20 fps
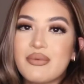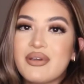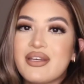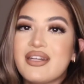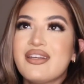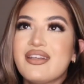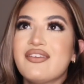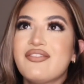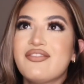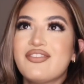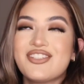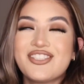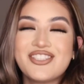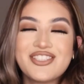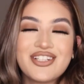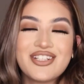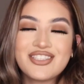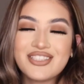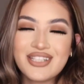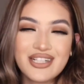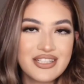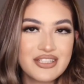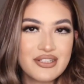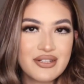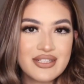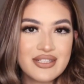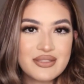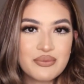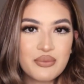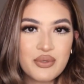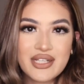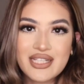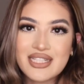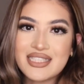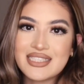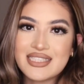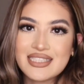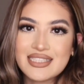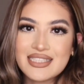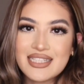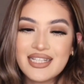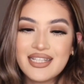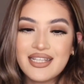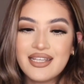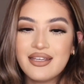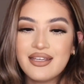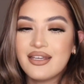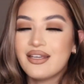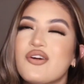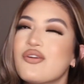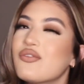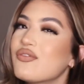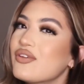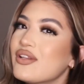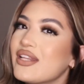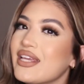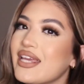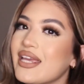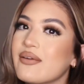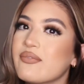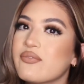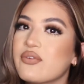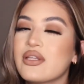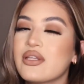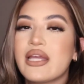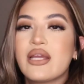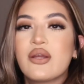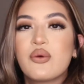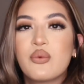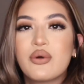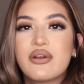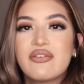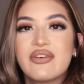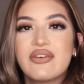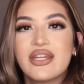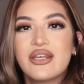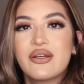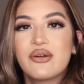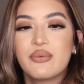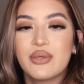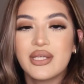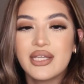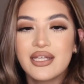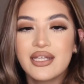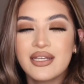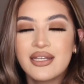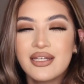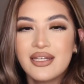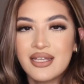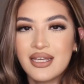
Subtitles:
gonna for sure try to do this more consistently. Hopefully aim for like 1 video a week.